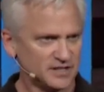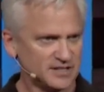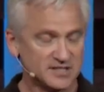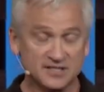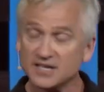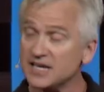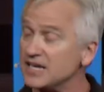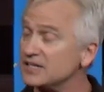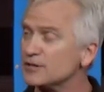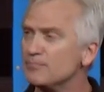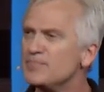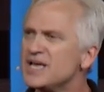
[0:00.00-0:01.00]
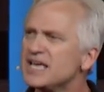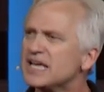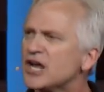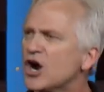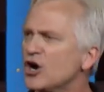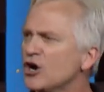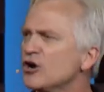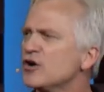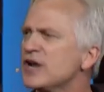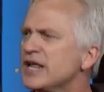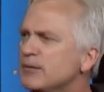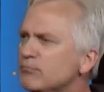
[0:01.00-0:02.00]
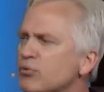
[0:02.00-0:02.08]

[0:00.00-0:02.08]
and see it's a big, hurting,